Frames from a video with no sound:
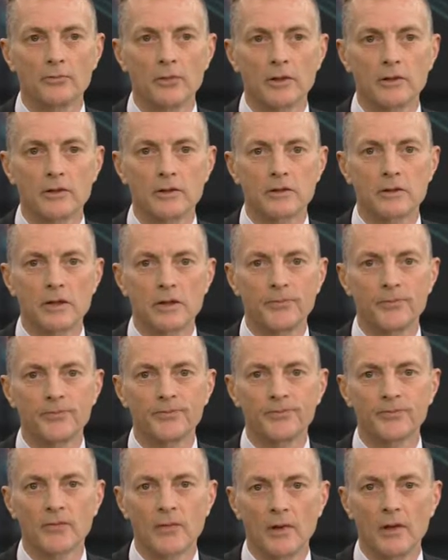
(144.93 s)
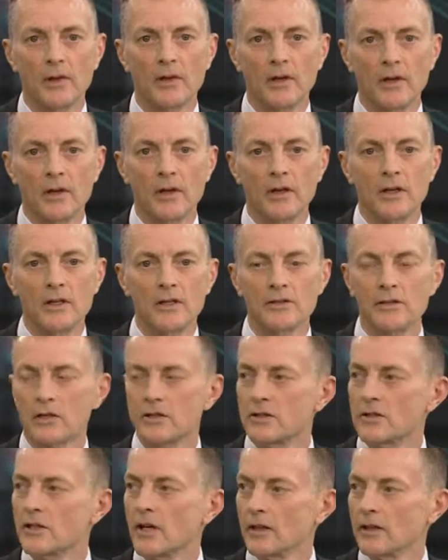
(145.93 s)
But um, he says
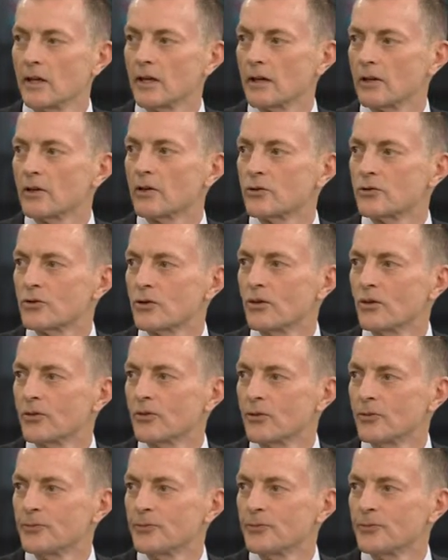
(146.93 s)
he's getting that under control. So.